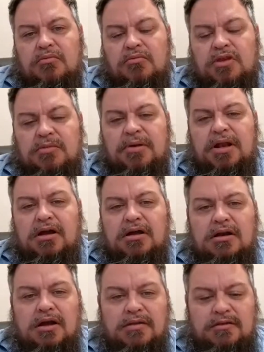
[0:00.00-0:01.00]
Depending
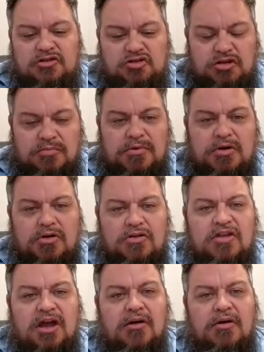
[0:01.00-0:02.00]
on your zip code
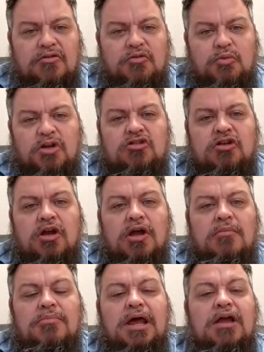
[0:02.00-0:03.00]
is which
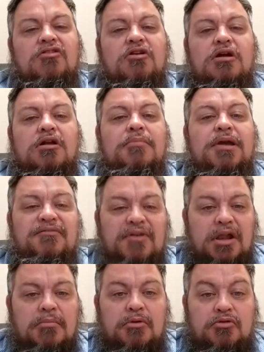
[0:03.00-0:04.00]
plans are going to be
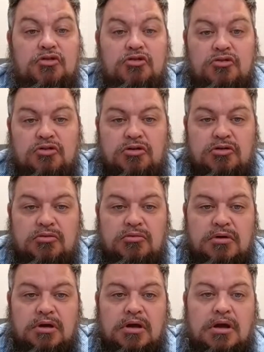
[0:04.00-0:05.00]
available to you.
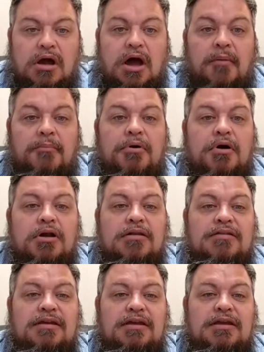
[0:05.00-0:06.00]

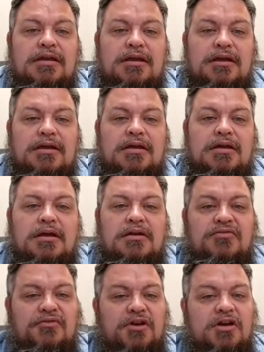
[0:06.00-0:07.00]
Part D
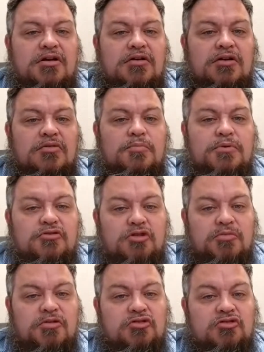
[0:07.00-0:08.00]
is for your
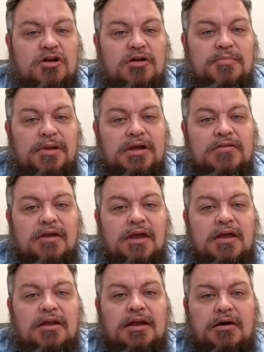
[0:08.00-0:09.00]
prescription drug plans.
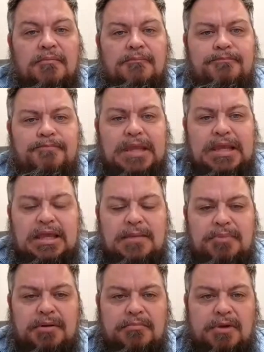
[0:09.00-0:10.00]
Now,
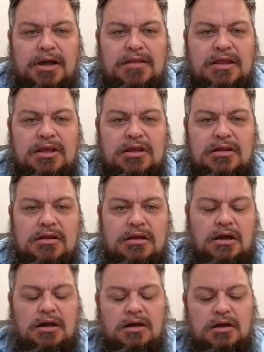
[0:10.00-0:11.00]
keep in mind
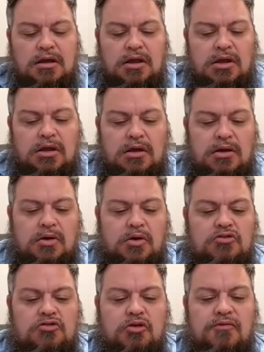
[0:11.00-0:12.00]
that
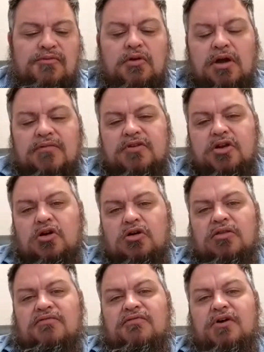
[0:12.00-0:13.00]
so if you have to go
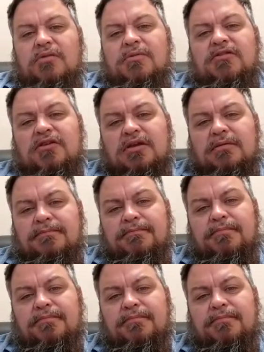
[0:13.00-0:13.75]
to the pharmacy